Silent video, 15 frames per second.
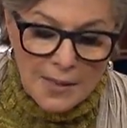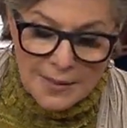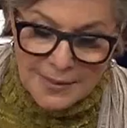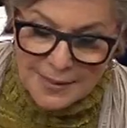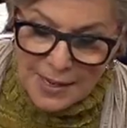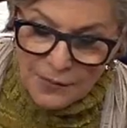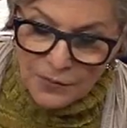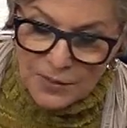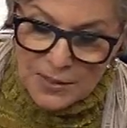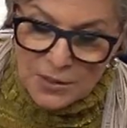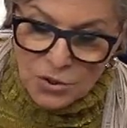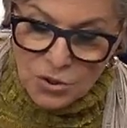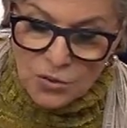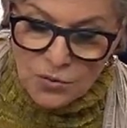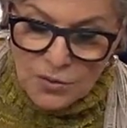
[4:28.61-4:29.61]
safety
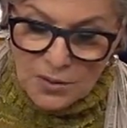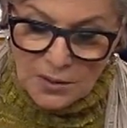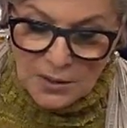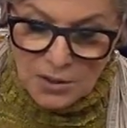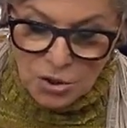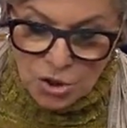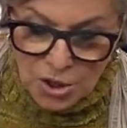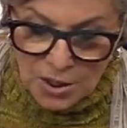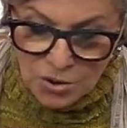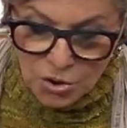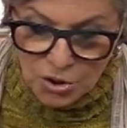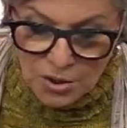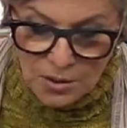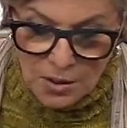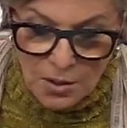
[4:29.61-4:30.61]
issues and
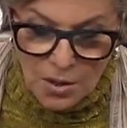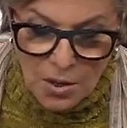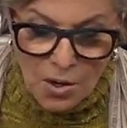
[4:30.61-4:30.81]
congestion.